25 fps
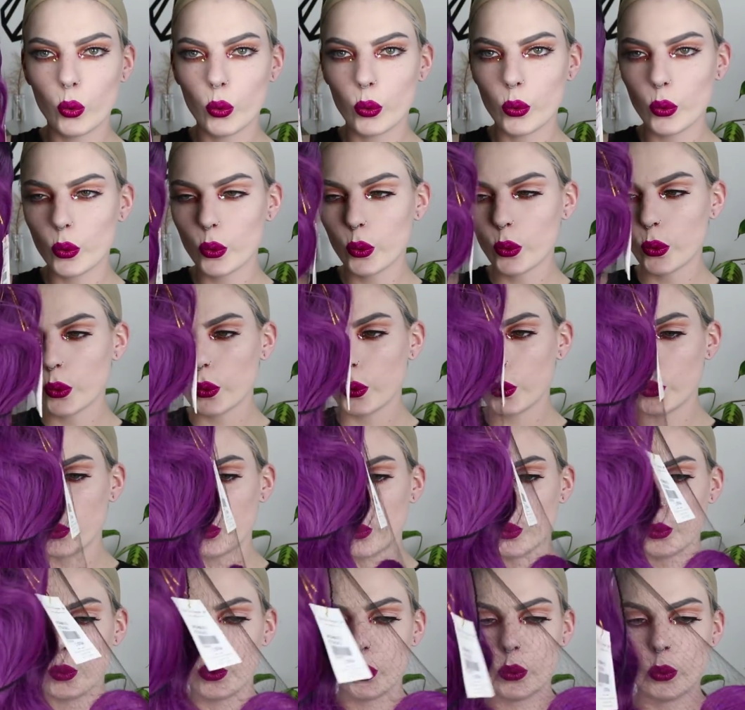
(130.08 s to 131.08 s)

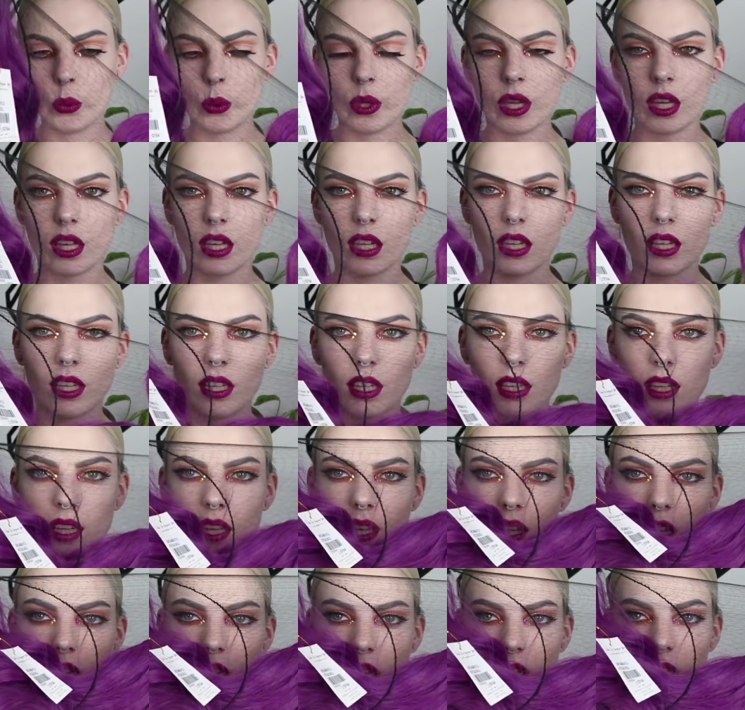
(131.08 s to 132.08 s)
Woo!
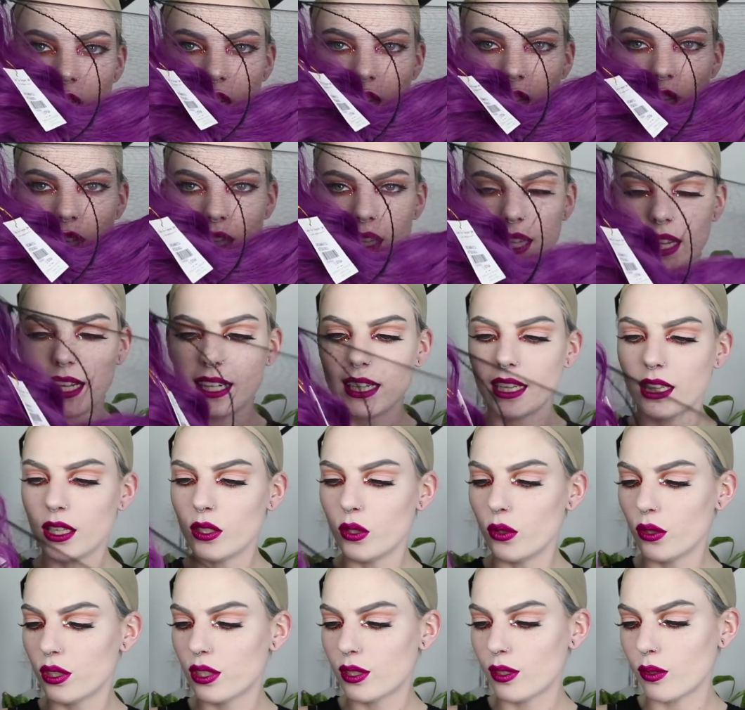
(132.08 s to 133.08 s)
It
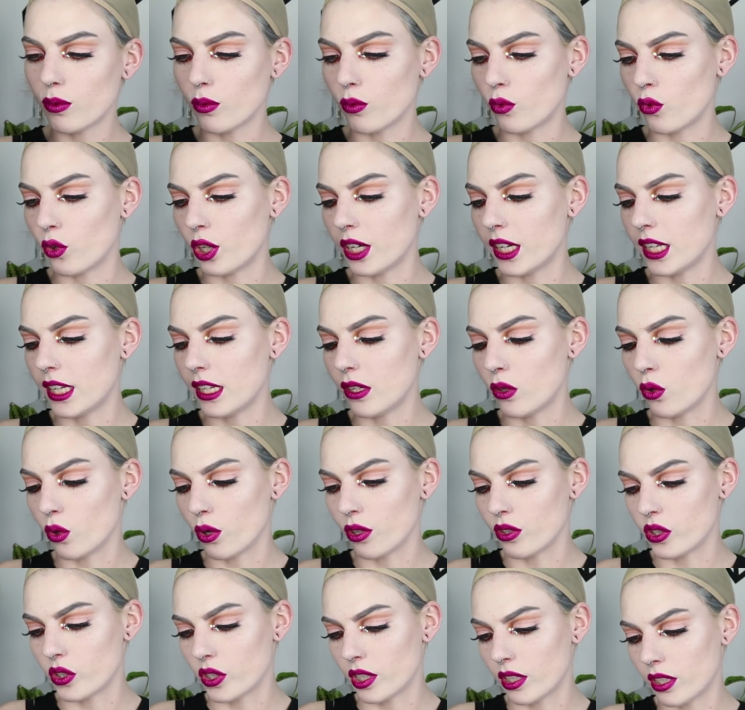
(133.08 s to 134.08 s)
looks really
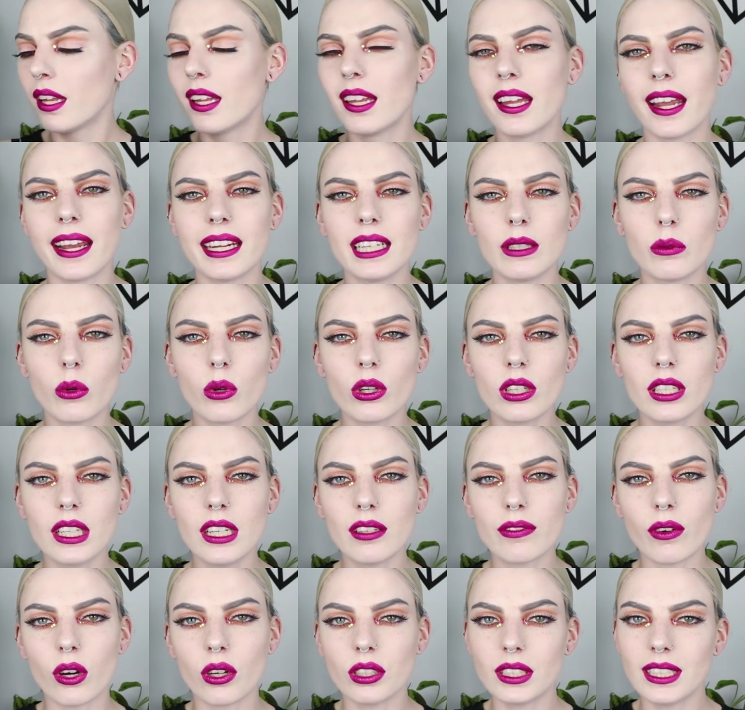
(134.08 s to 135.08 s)
gorgeous. And I will
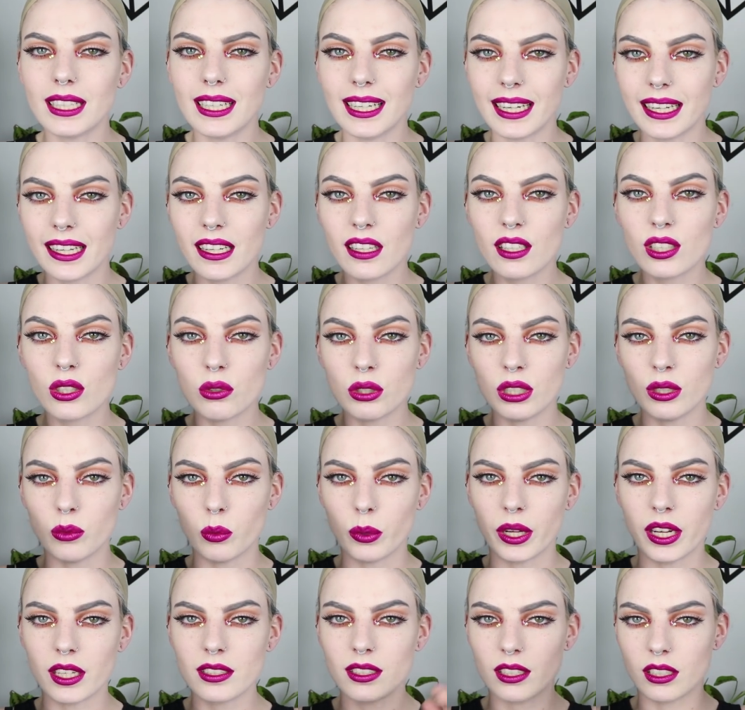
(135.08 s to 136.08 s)
leave all the links to the
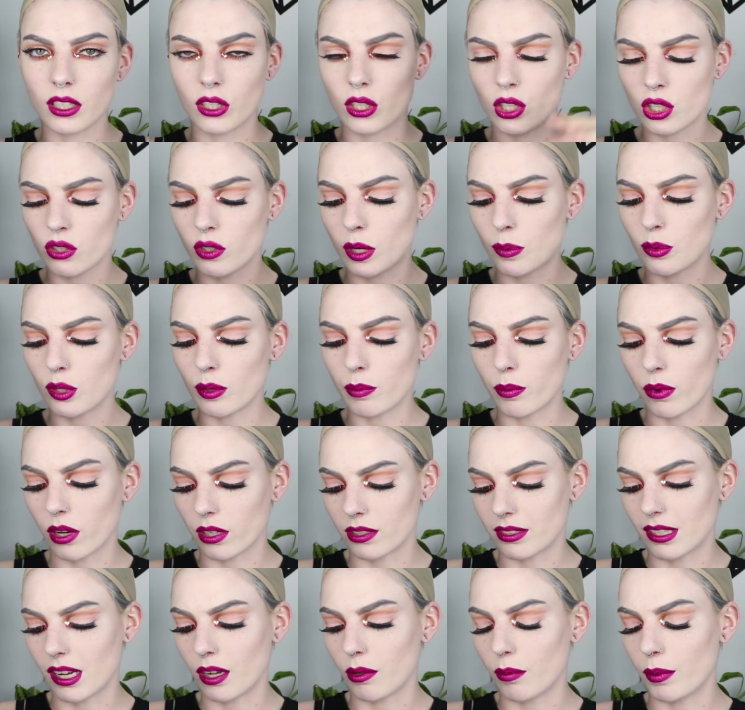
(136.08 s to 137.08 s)
wigs in the description
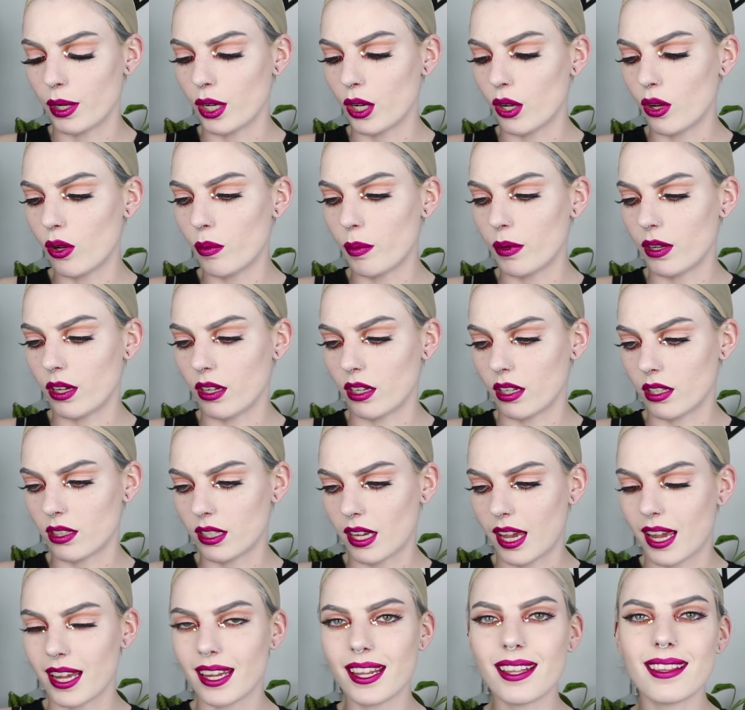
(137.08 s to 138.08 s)
box down below
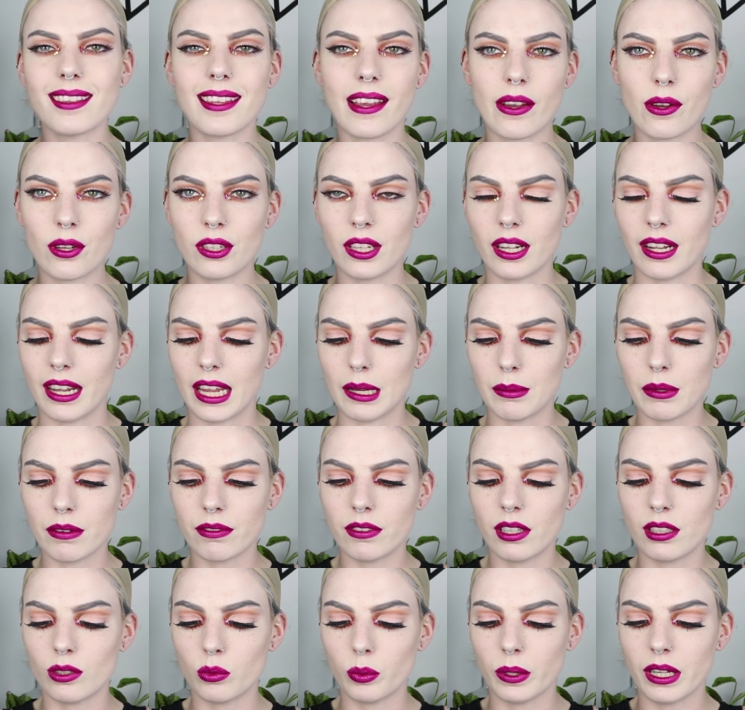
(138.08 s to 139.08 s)
because I can tell you the name
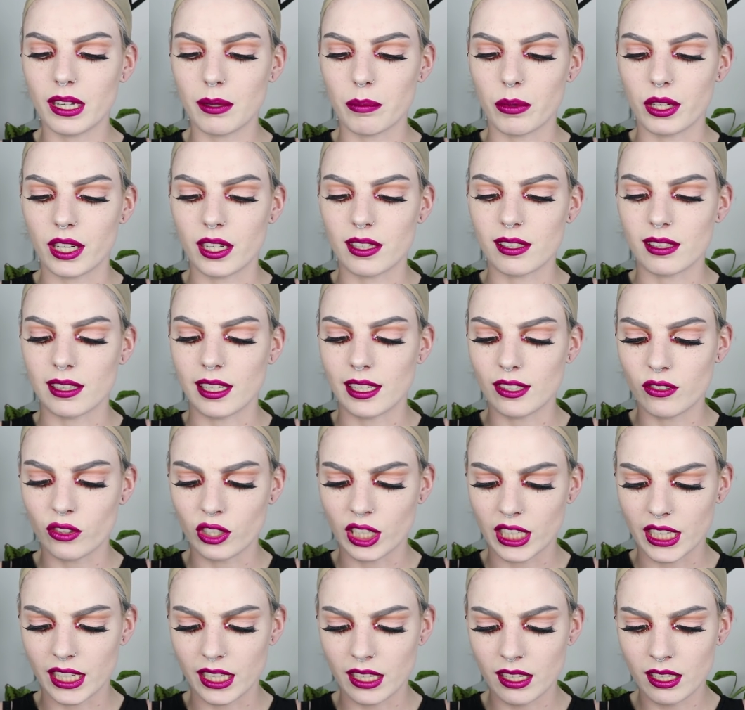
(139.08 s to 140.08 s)
of this wig, but it's
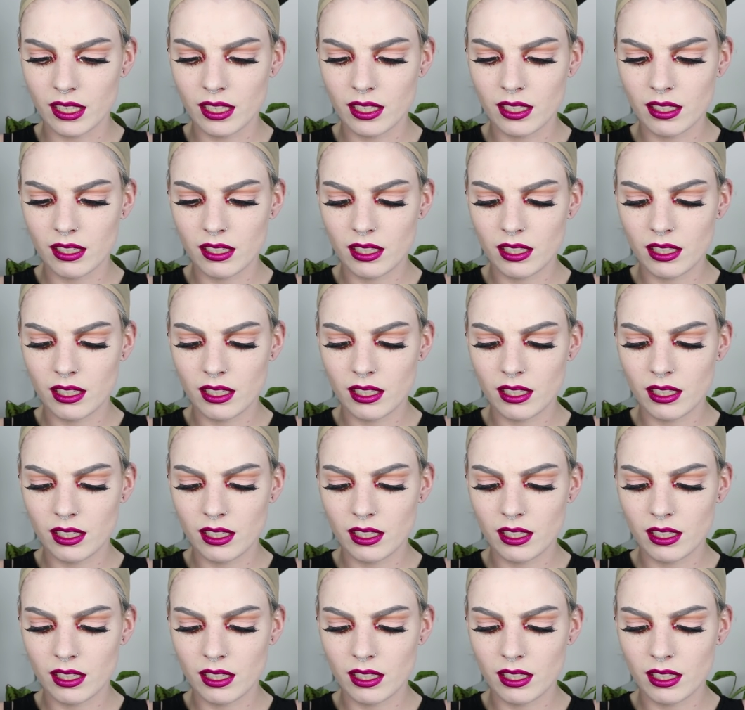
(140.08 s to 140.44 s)
literally